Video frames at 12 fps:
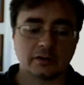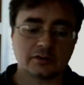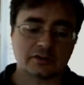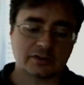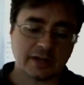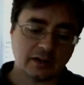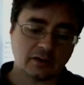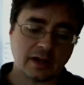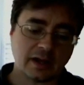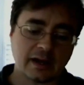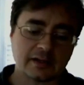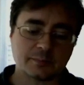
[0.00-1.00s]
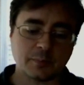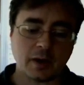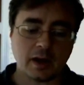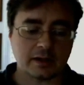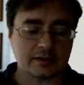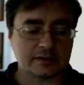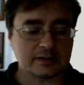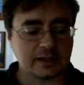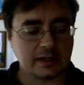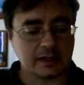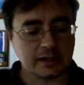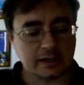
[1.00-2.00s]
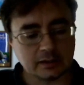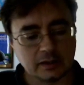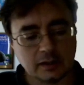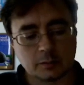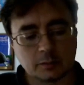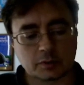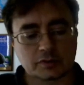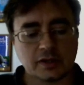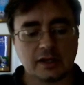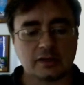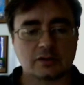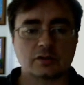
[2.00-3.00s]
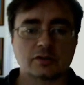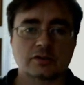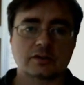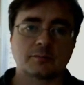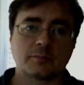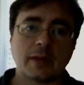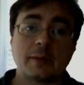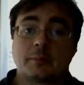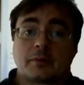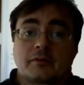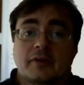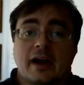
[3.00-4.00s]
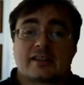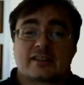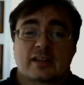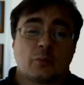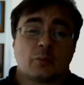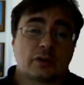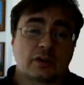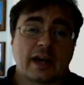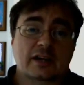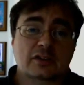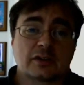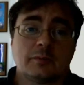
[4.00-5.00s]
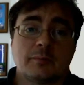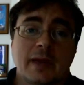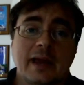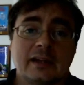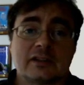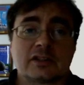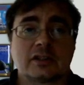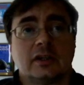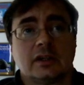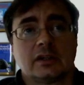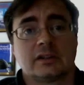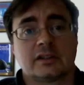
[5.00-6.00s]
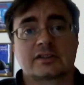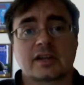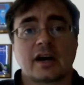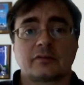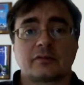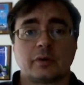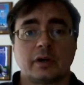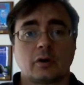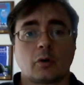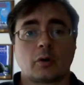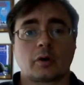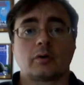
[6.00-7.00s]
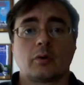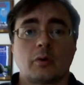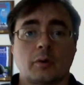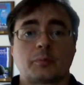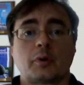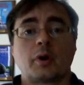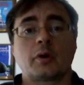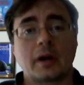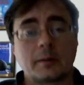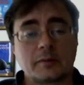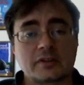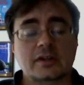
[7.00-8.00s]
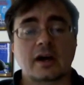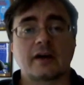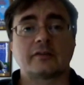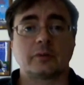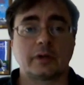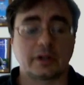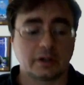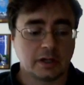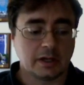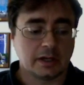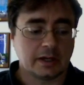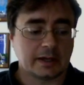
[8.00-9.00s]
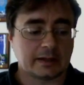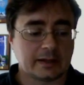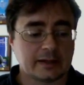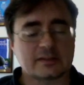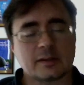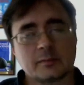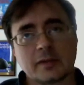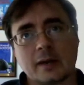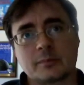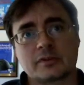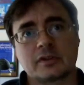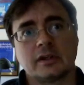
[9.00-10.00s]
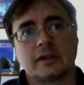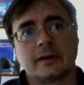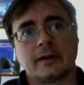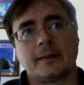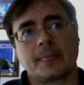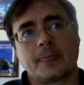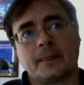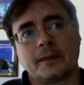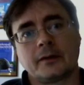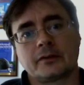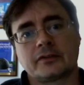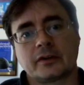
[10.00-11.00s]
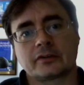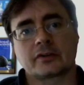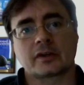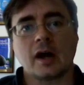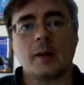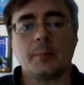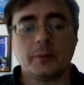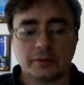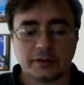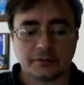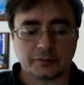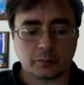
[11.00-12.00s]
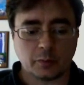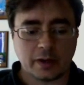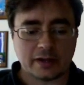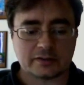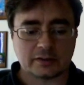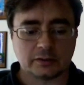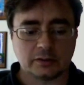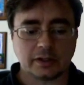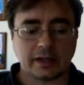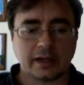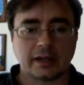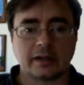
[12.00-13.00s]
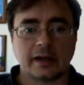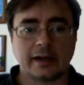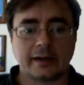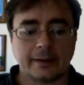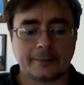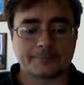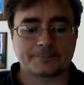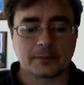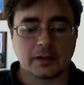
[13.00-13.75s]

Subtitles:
standardized policy and procedures, and maybe provide someone to actually manage the software or program the software. And sometimes there's a couple different ways to look at a